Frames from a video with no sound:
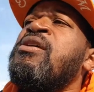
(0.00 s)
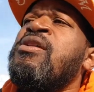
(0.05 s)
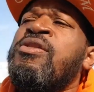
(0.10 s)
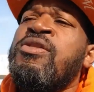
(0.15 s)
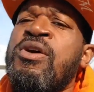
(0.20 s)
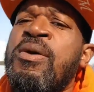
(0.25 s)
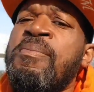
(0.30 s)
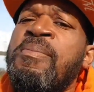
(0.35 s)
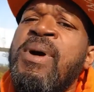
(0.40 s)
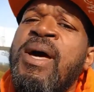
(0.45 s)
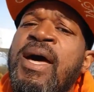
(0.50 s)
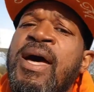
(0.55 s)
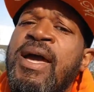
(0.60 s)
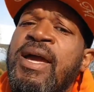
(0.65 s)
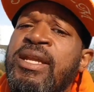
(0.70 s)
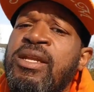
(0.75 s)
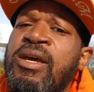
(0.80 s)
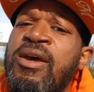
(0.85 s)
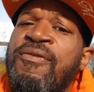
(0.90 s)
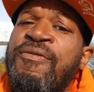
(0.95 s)
The
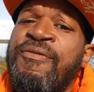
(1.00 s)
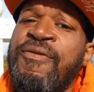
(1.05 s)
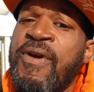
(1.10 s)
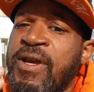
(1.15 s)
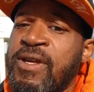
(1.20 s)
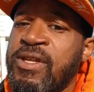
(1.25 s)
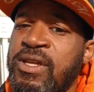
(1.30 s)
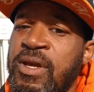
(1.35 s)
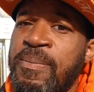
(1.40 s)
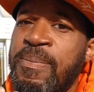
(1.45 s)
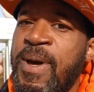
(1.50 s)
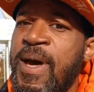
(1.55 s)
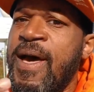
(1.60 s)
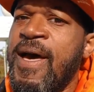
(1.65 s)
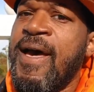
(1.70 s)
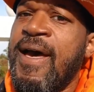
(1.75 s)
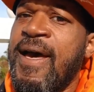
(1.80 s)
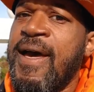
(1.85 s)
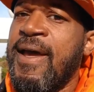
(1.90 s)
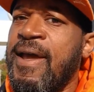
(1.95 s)
mind affect the
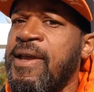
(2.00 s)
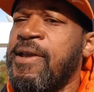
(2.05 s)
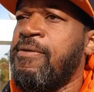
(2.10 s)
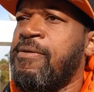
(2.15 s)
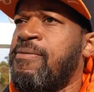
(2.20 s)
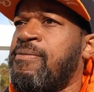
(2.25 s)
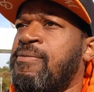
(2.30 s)
behind.